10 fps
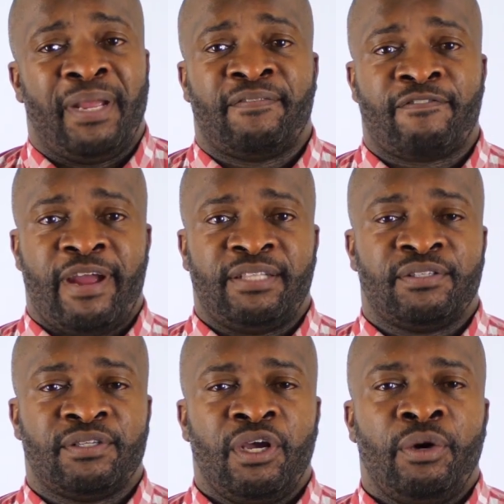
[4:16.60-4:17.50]
made
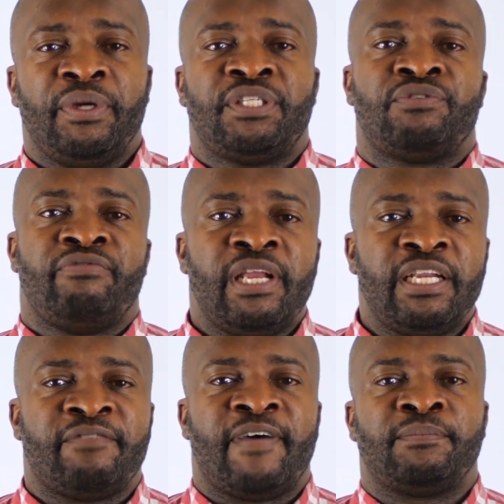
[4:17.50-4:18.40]
friends, which has really
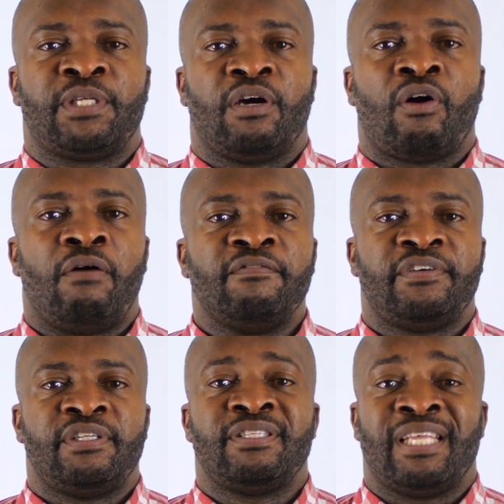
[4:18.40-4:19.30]
developed her
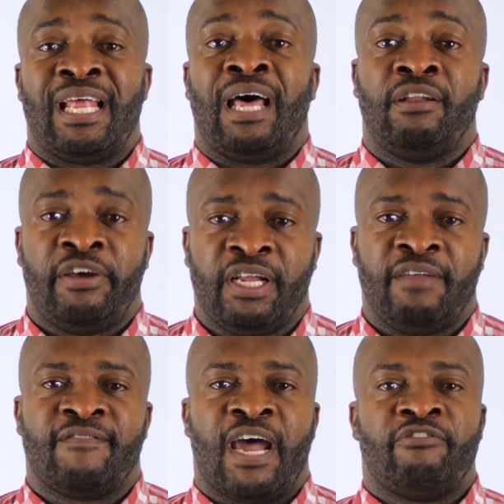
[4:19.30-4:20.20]
confidence in our learning
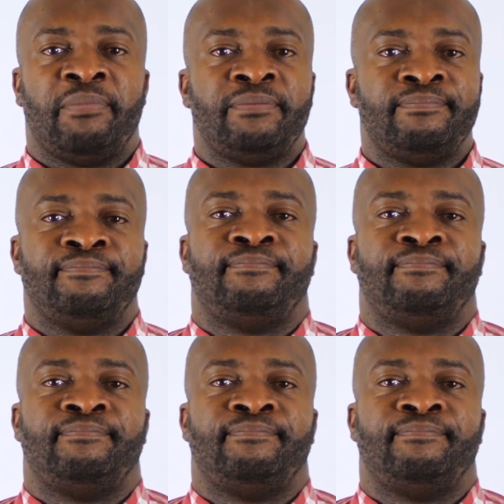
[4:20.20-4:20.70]
environment.